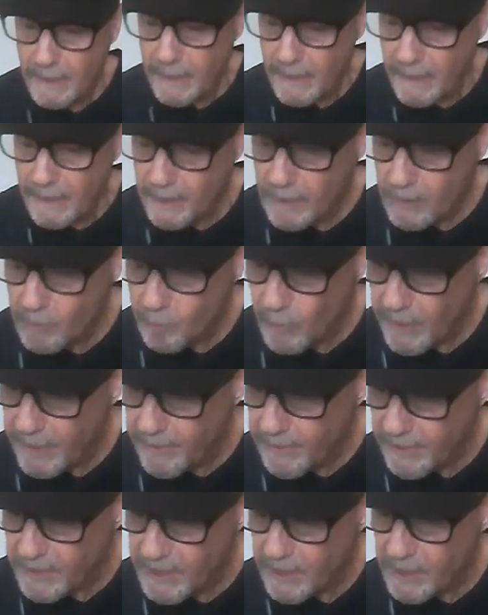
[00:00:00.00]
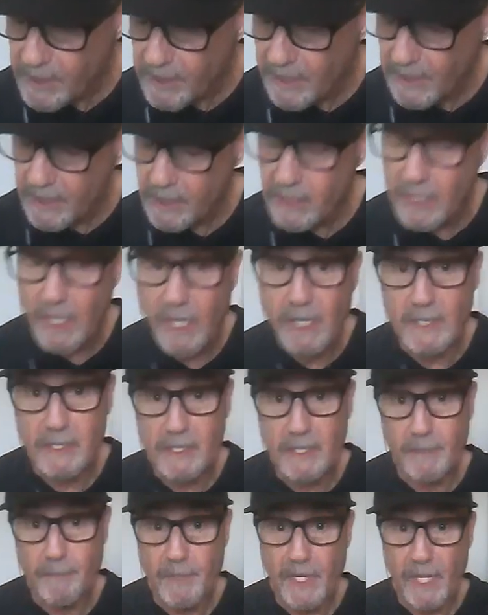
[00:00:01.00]
This is where the disease
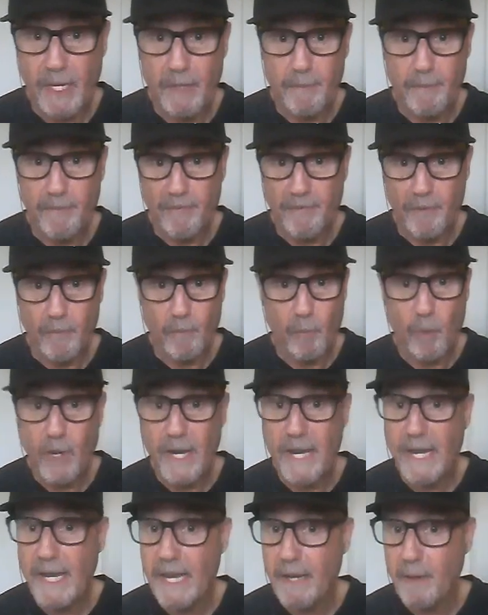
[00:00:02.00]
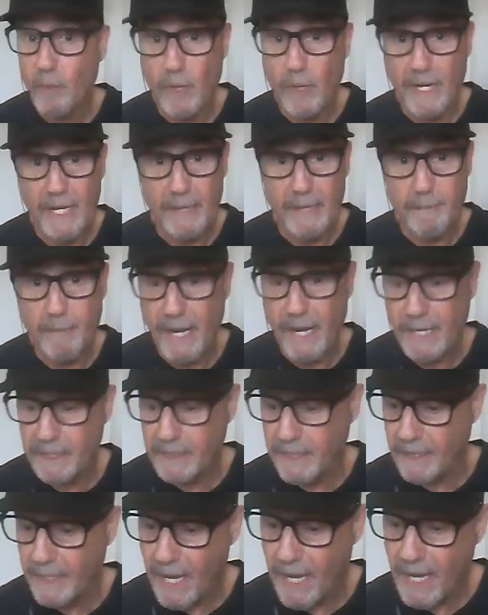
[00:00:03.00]
concept came from, way
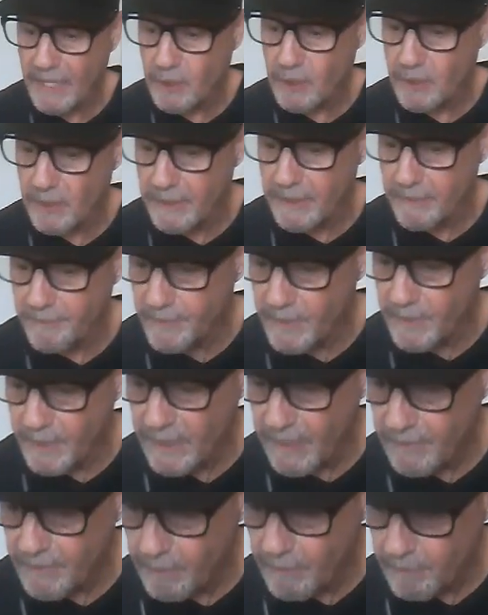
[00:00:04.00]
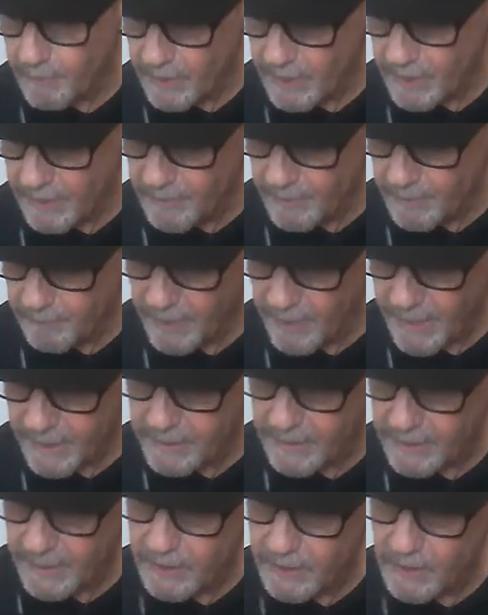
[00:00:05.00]
back then. Actually, even
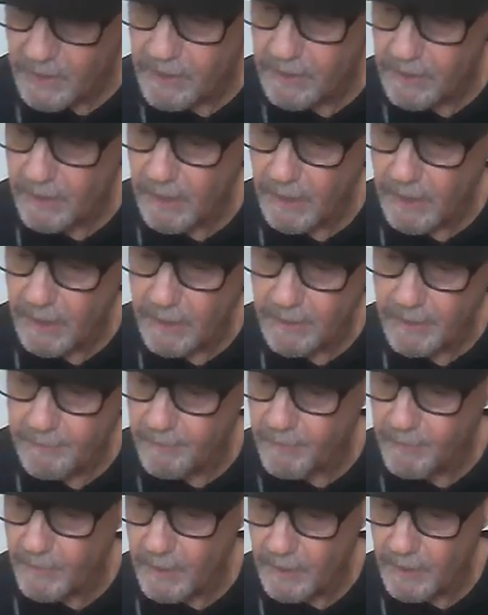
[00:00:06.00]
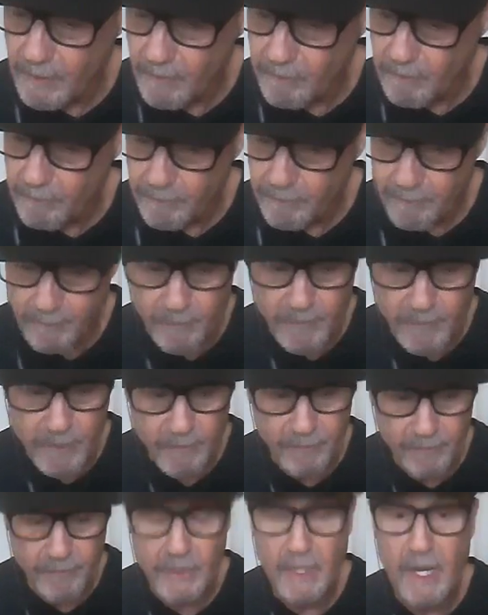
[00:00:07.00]
back then, the
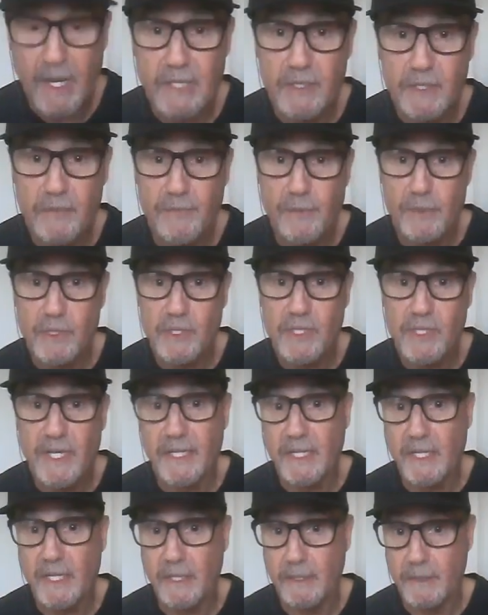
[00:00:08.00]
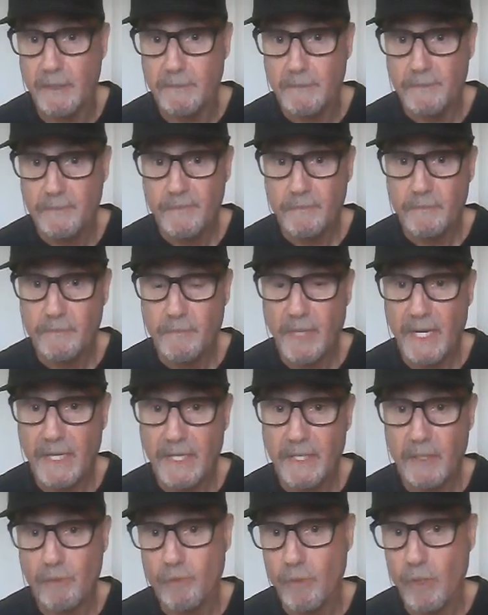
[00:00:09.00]
philosopher Seneca,
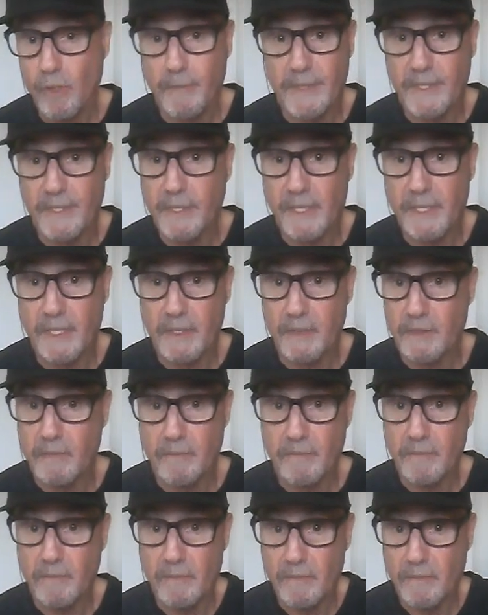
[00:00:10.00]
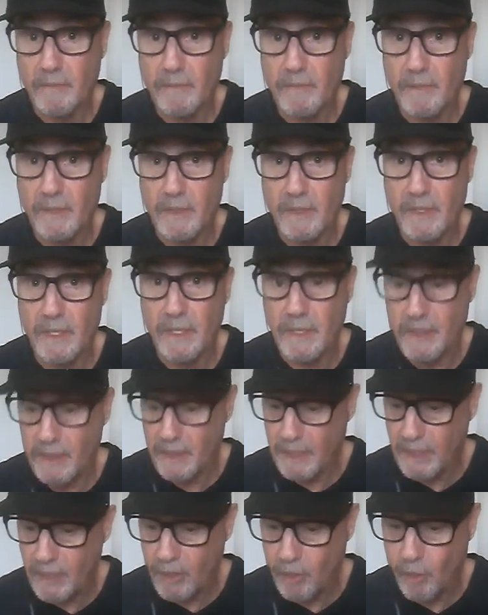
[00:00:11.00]
back in the Roman days,
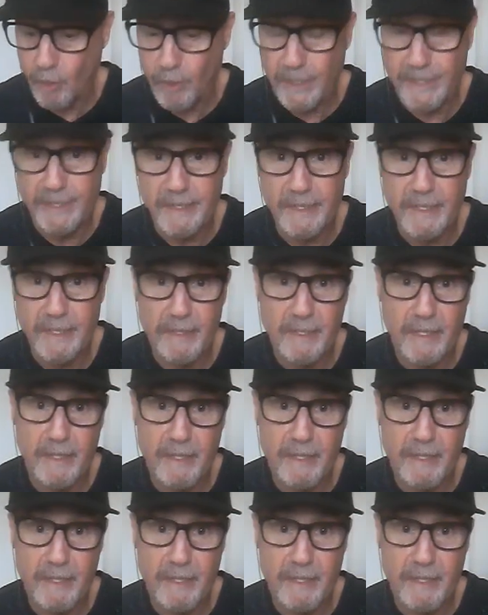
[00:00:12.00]
he coined it